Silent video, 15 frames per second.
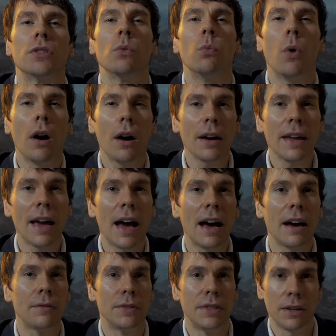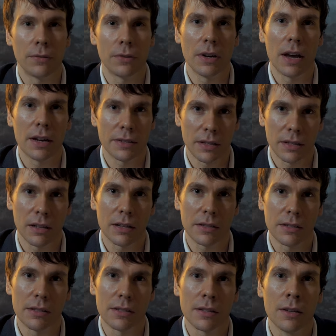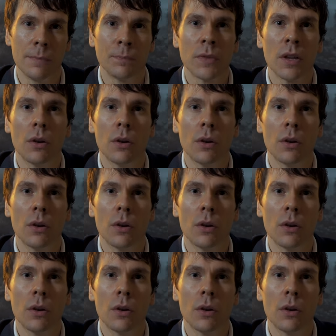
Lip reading: So why have different asset classes?